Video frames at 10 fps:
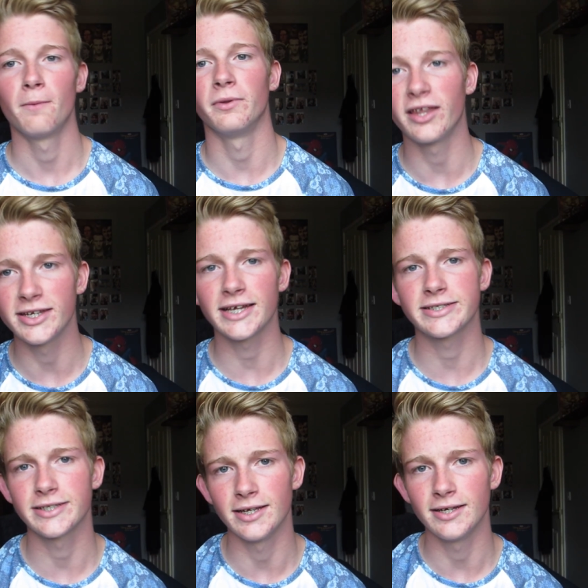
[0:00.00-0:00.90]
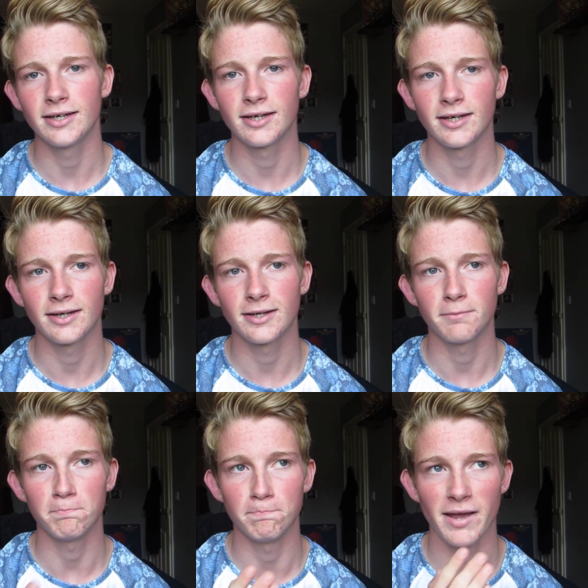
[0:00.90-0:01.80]
But then you get to the
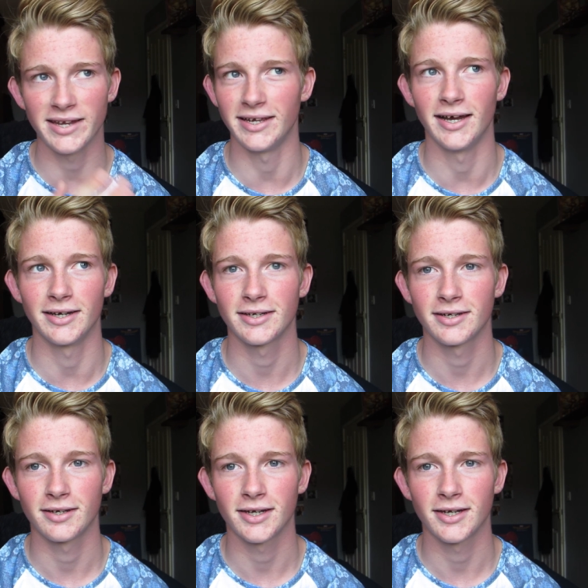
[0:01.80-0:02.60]
maniac.